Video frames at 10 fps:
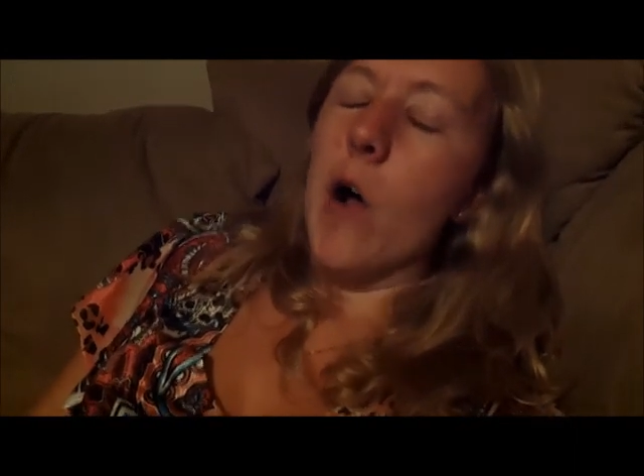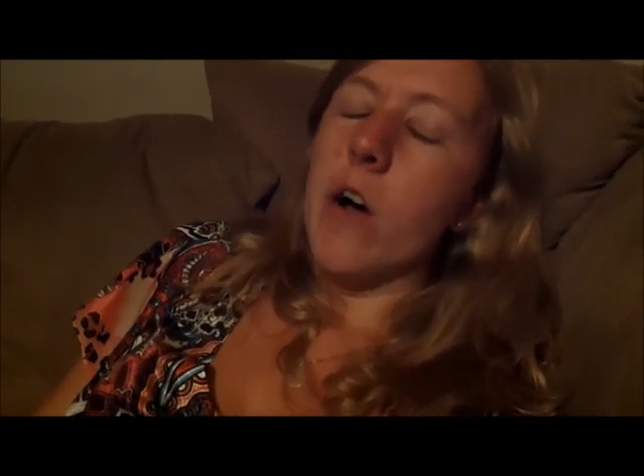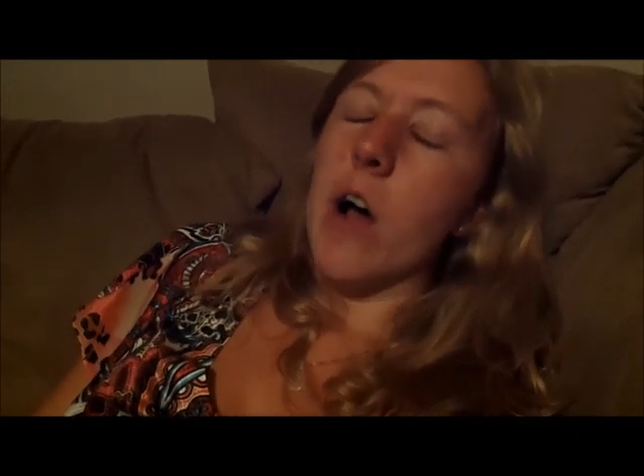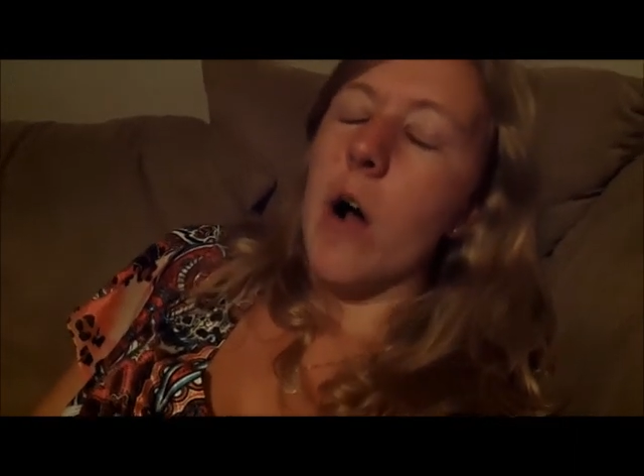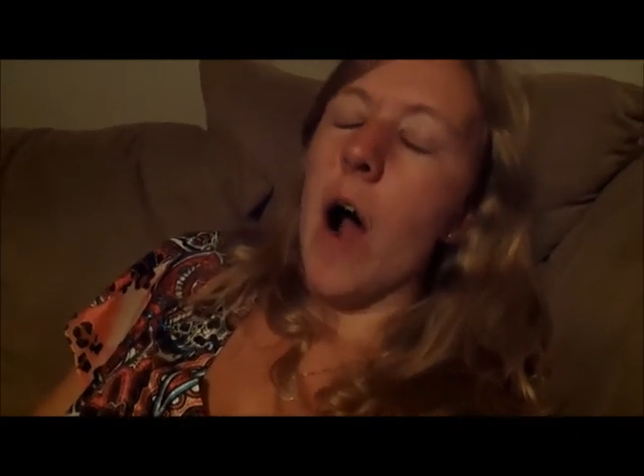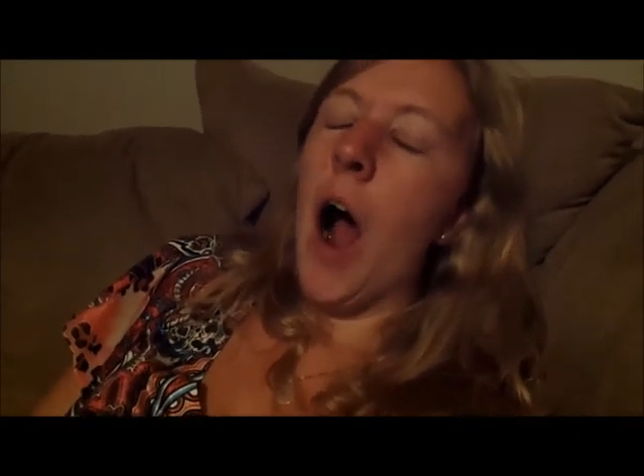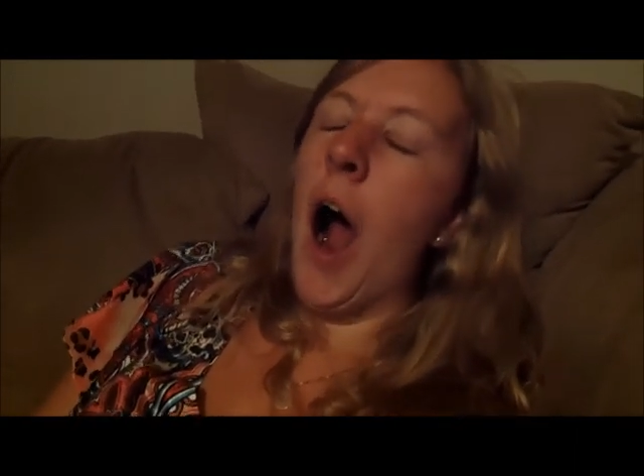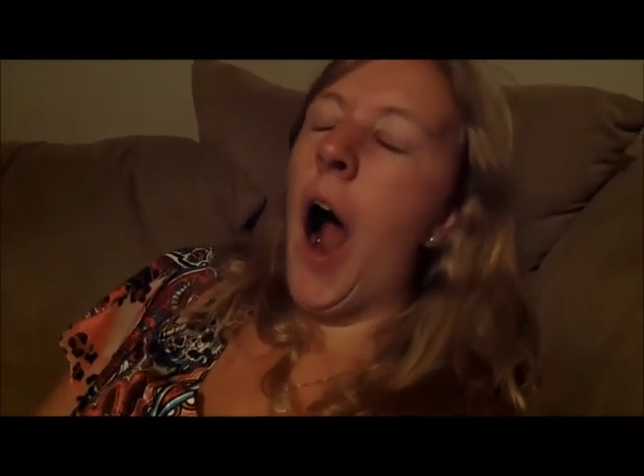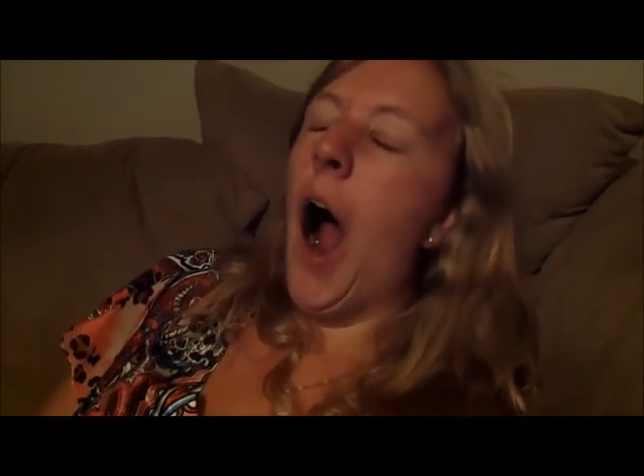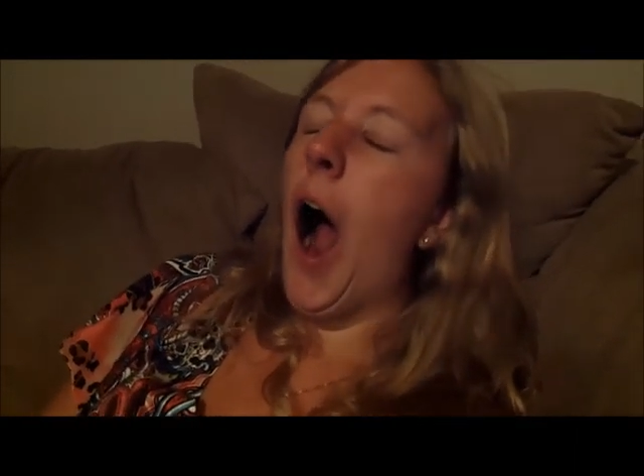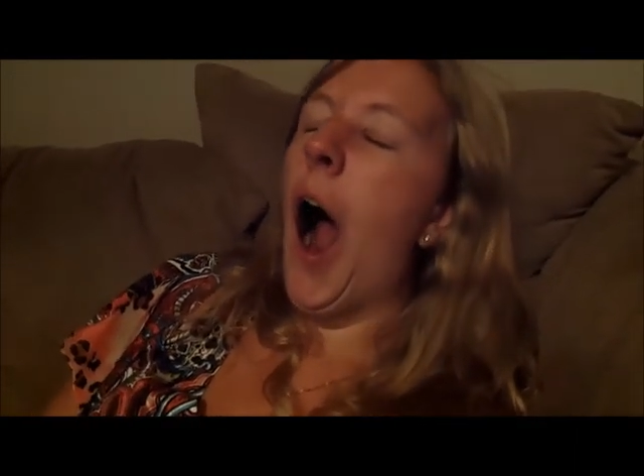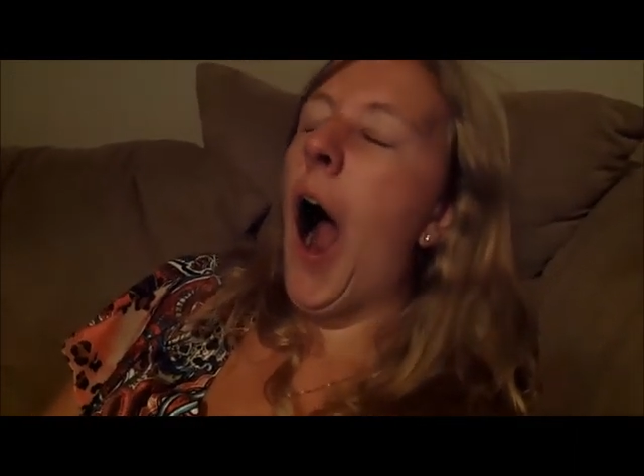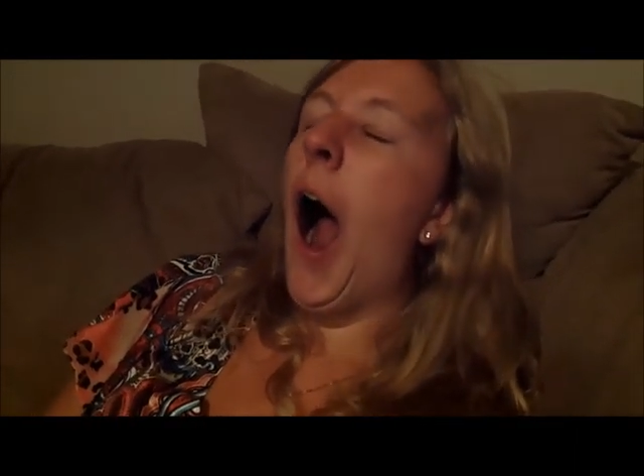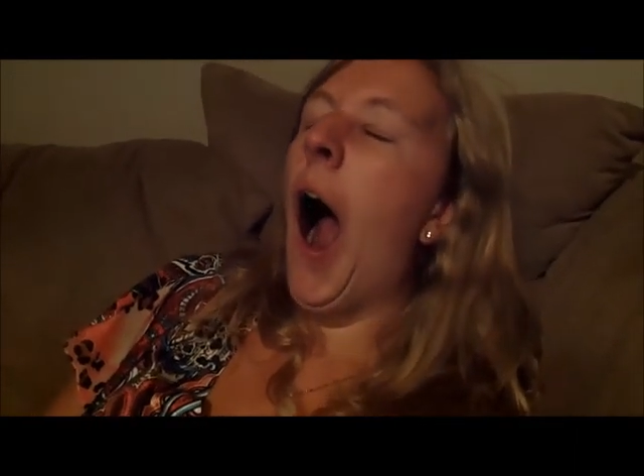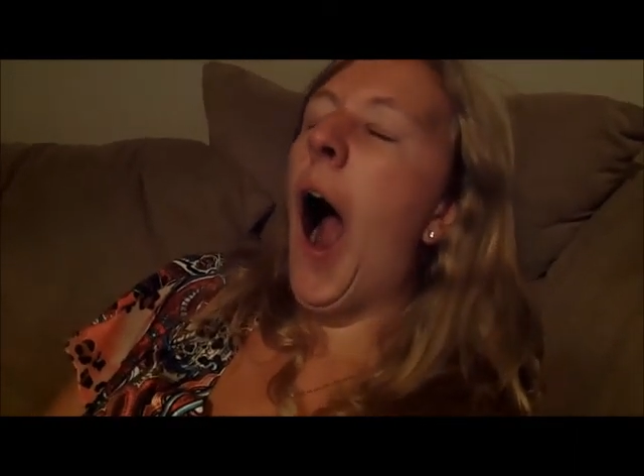I don't know
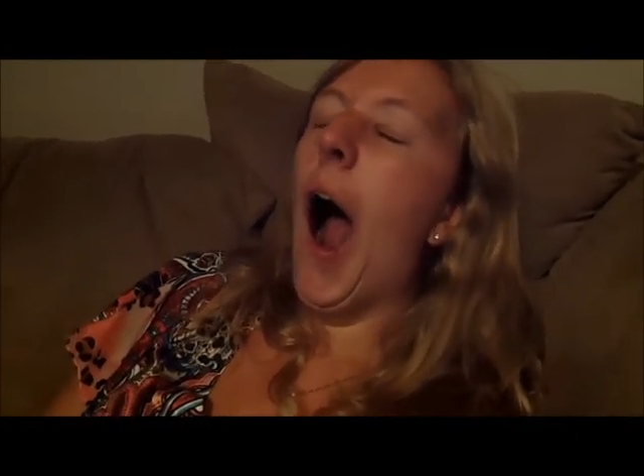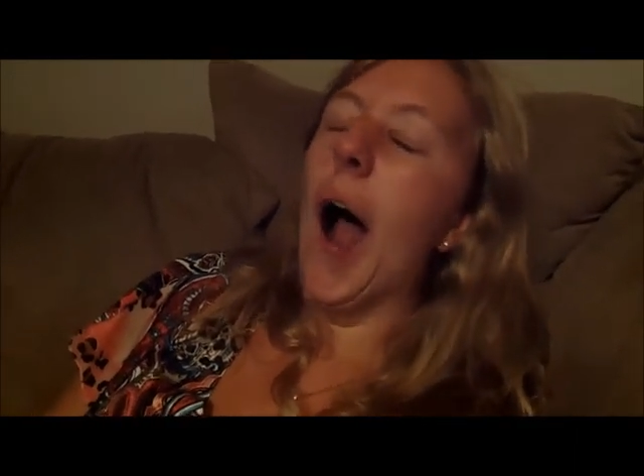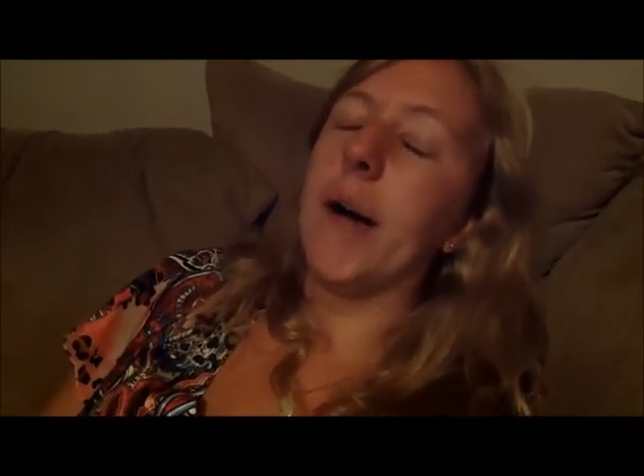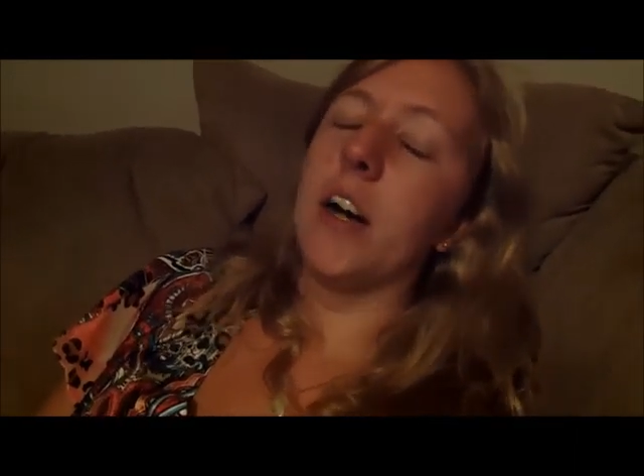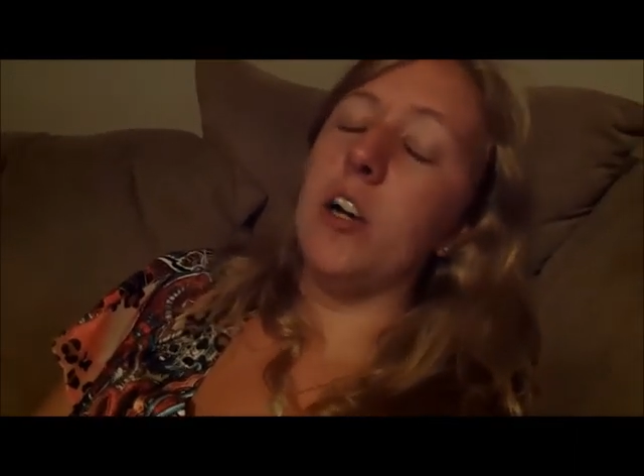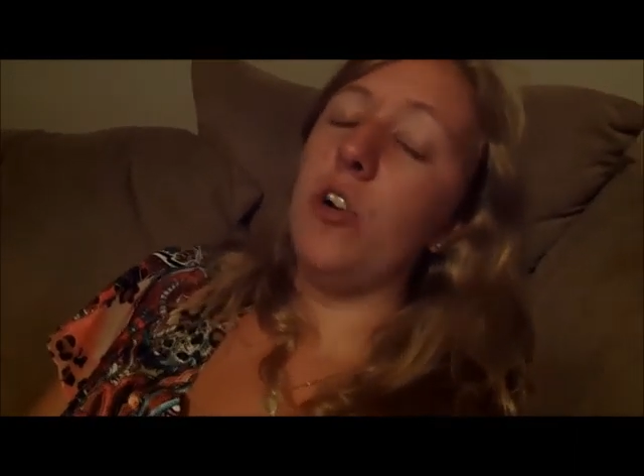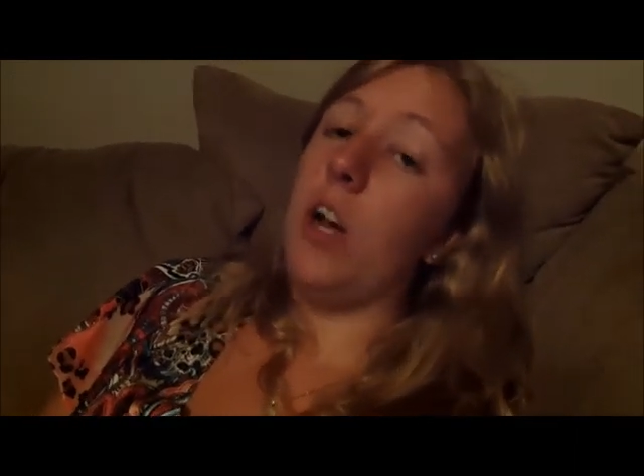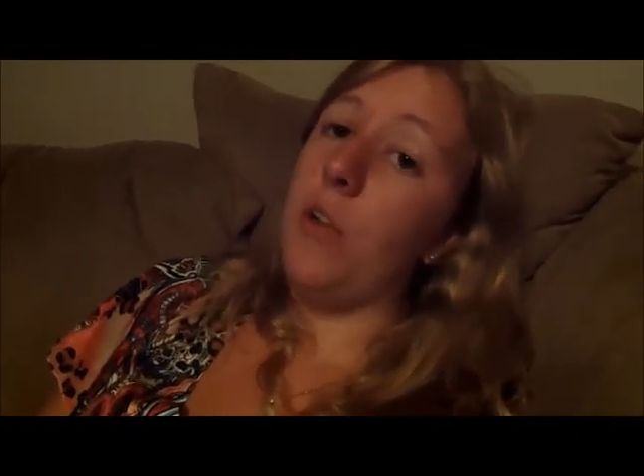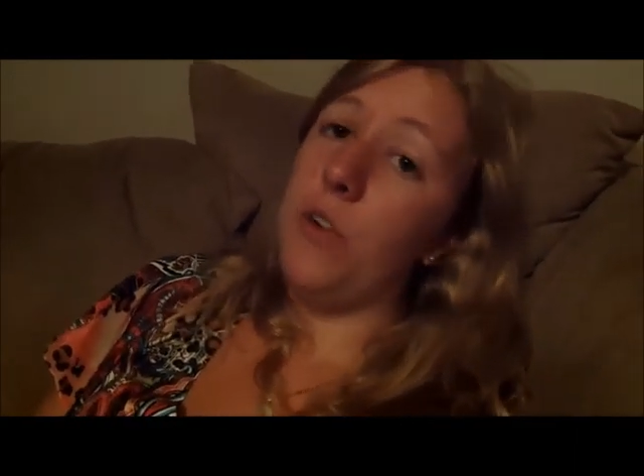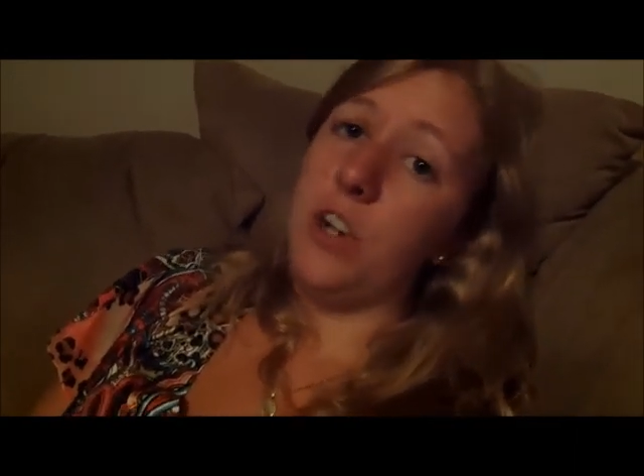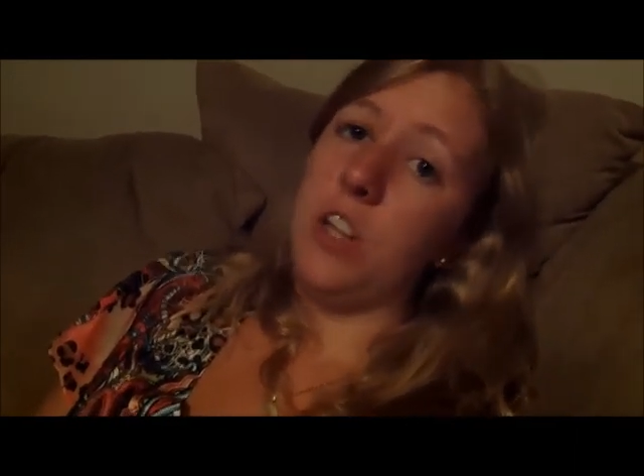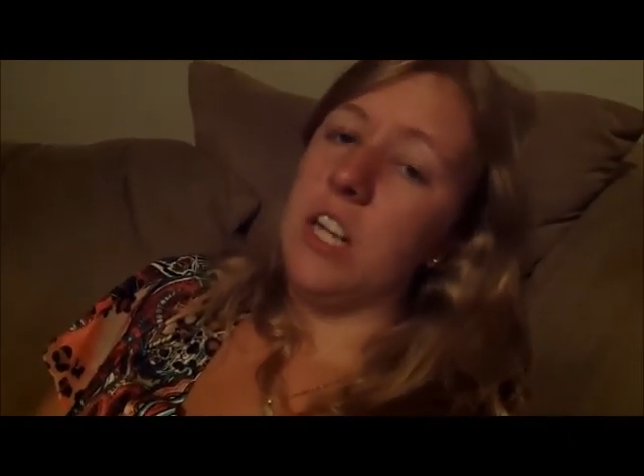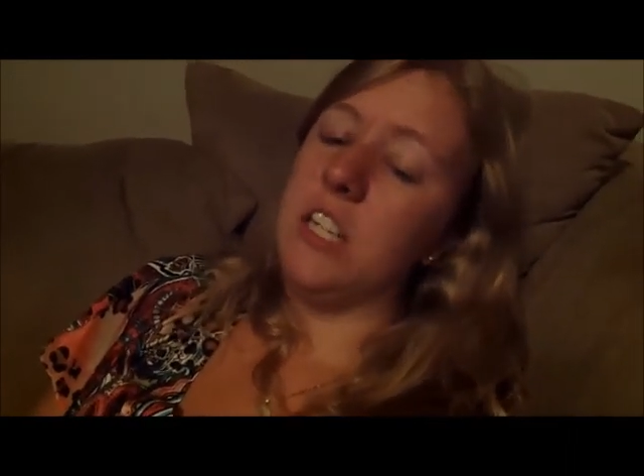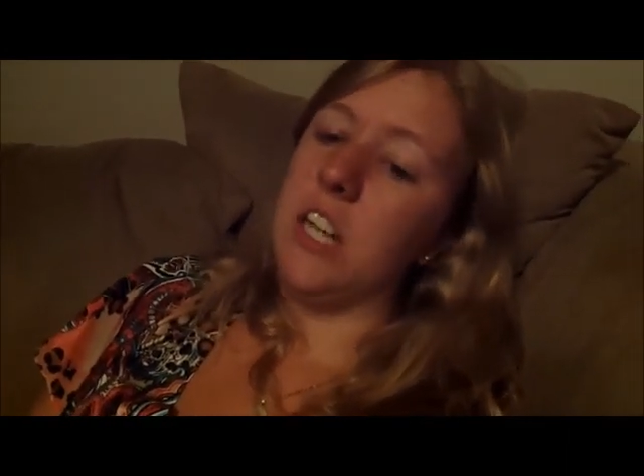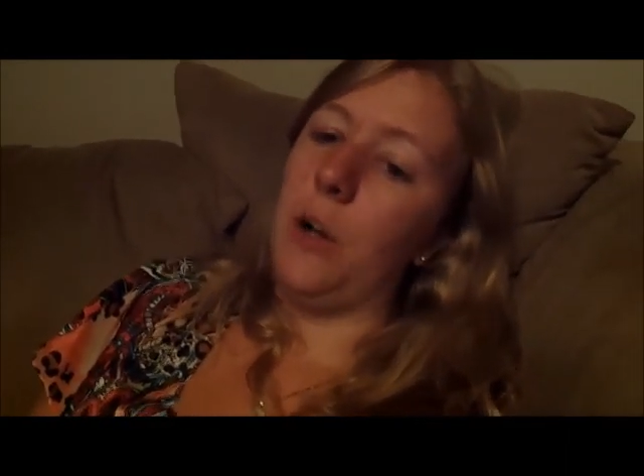we're gonna try to figure
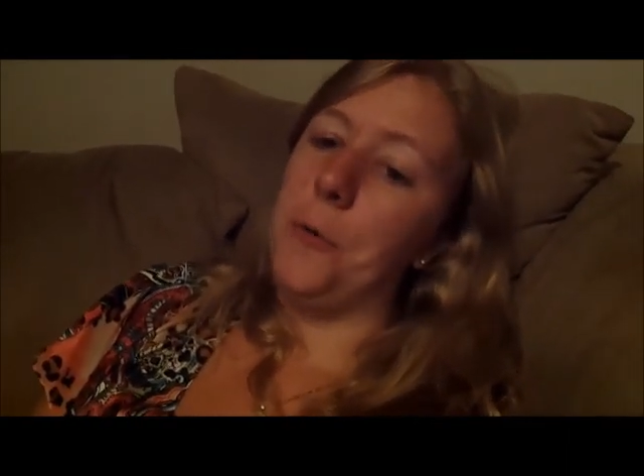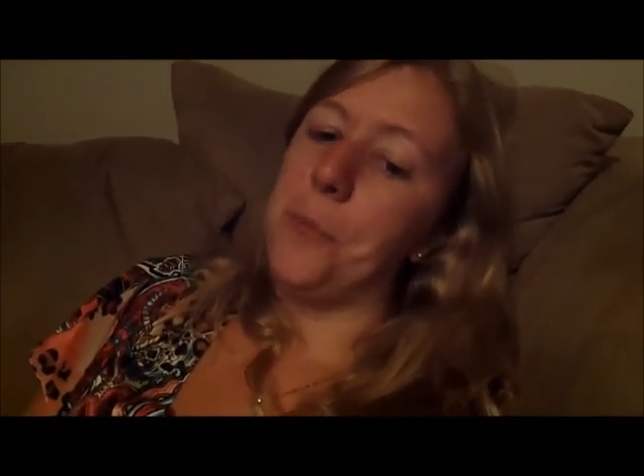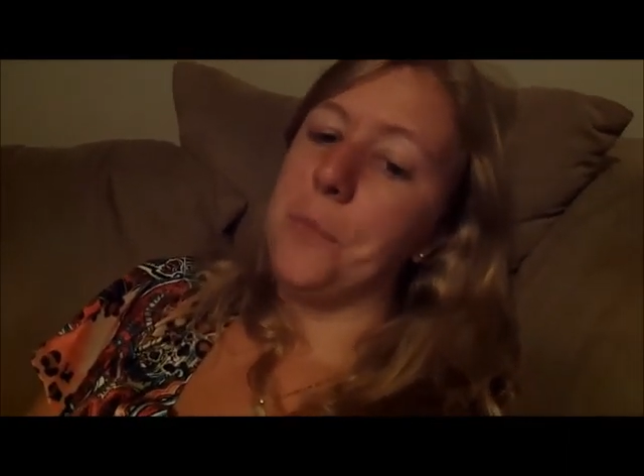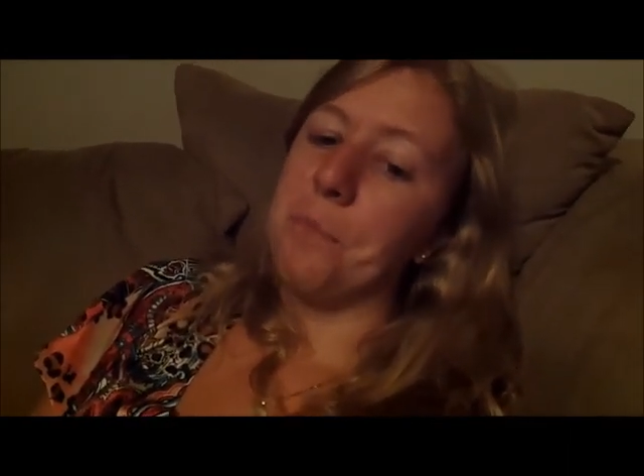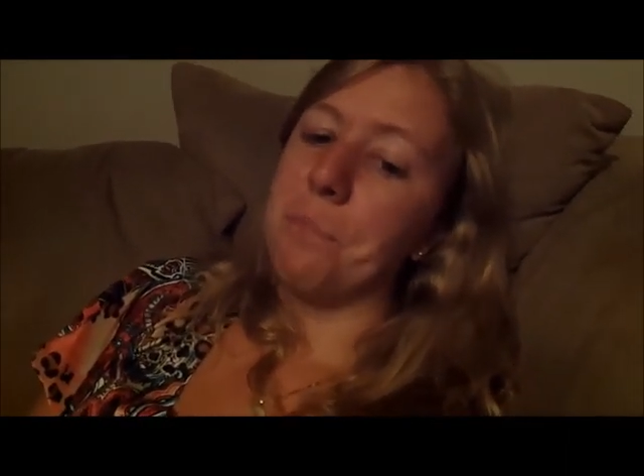things out.